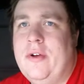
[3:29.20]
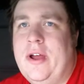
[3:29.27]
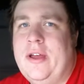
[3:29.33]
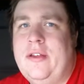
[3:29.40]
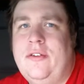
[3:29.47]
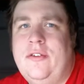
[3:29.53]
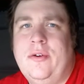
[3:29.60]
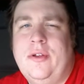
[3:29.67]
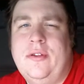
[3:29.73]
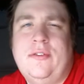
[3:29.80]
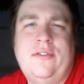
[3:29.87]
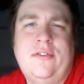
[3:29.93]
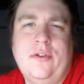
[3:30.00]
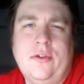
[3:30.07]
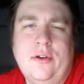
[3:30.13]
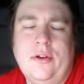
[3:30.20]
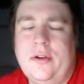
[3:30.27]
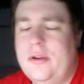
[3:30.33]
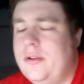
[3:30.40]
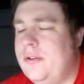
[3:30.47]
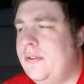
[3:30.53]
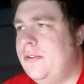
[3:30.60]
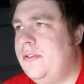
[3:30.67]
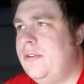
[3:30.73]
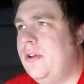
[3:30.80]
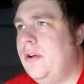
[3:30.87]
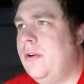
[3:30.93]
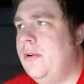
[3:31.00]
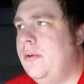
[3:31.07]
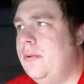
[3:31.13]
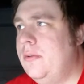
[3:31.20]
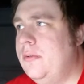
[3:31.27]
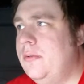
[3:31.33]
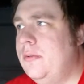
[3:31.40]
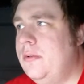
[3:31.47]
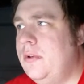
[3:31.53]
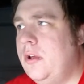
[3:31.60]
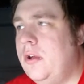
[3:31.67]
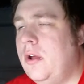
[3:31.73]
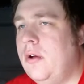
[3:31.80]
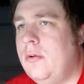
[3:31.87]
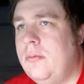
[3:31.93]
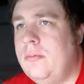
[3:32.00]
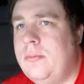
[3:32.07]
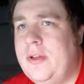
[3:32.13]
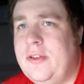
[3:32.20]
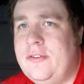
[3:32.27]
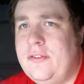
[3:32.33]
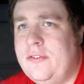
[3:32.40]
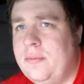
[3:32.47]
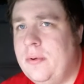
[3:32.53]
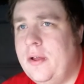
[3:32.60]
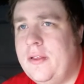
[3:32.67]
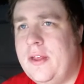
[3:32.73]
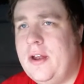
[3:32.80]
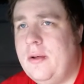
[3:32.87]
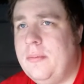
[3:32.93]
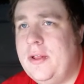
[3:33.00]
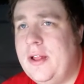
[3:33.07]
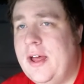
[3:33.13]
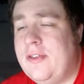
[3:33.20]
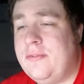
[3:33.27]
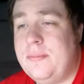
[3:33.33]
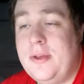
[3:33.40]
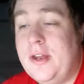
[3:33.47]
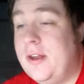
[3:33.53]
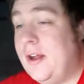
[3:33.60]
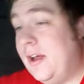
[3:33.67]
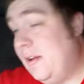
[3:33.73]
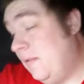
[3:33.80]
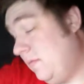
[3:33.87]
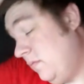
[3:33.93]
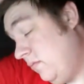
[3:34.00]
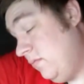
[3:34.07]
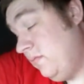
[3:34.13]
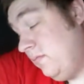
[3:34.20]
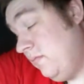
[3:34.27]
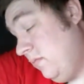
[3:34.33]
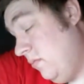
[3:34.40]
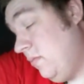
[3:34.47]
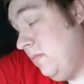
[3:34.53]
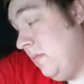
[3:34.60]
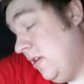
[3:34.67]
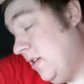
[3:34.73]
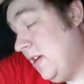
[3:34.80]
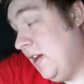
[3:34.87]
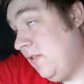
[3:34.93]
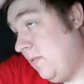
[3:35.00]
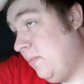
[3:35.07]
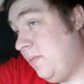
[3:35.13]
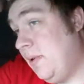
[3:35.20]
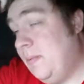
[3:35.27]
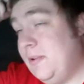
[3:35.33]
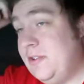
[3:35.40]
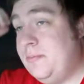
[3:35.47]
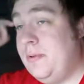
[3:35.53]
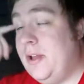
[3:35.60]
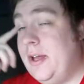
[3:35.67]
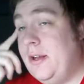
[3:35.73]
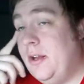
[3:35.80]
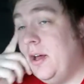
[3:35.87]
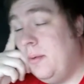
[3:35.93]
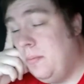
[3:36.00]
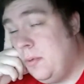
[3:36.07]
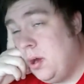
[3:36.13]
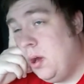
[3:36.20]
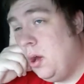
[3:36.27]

I could do it sooner. So, because he sprung that on me last minute, my days were pretty much planned up.